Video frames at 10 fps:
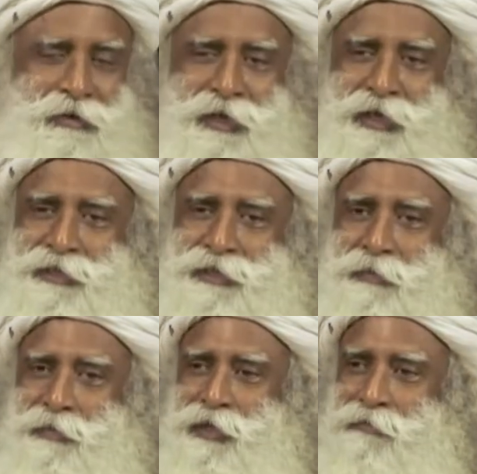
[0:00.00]
create
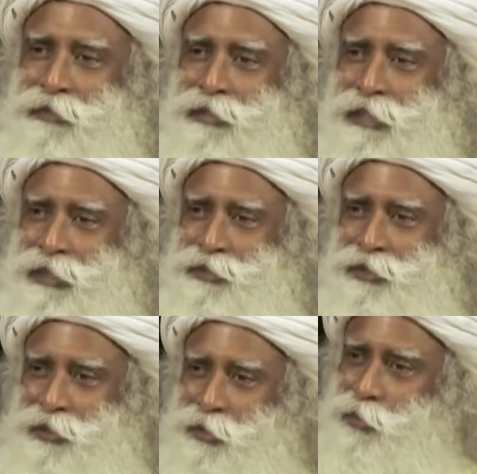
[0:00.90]
something
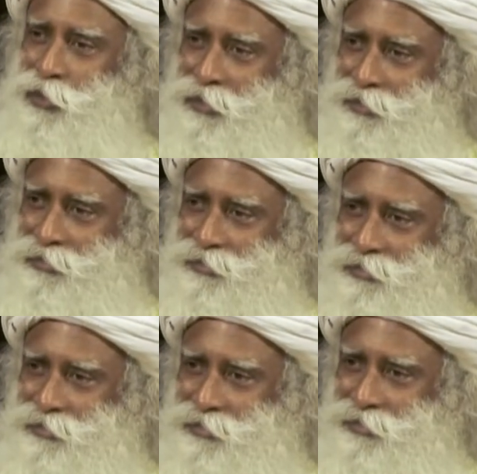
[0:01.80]
fantastic in the world.
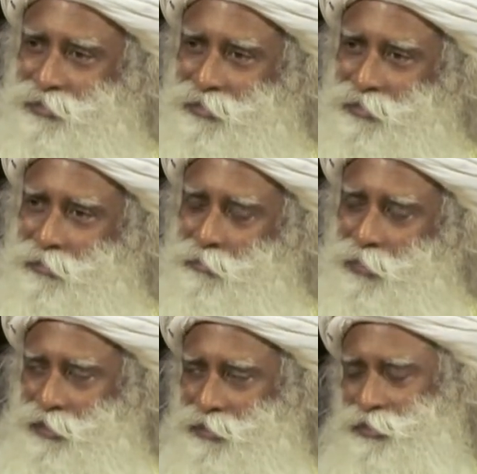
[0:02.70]

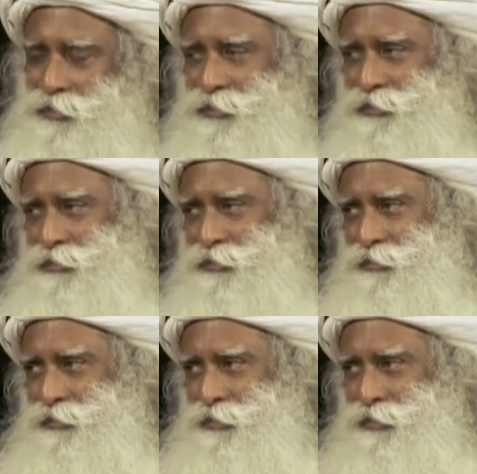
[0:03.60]
But
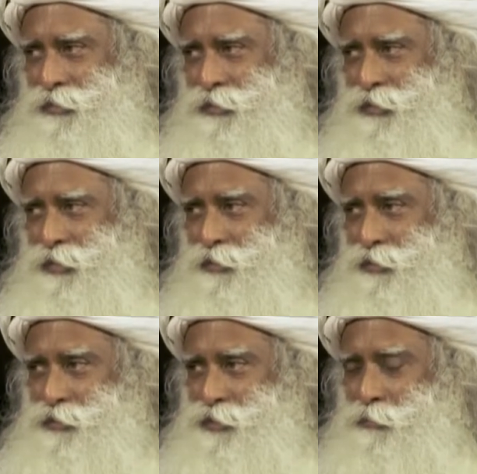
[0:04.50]
at
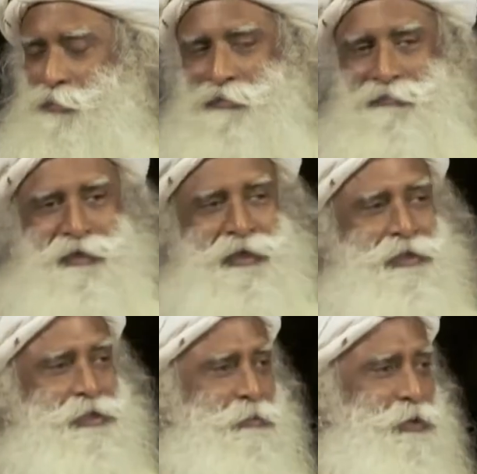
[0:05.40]
least something
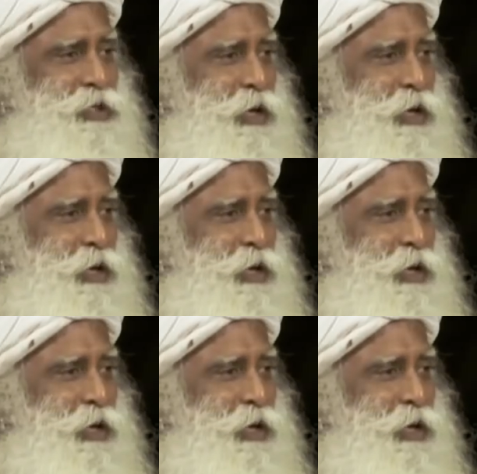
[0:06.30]
fantastic must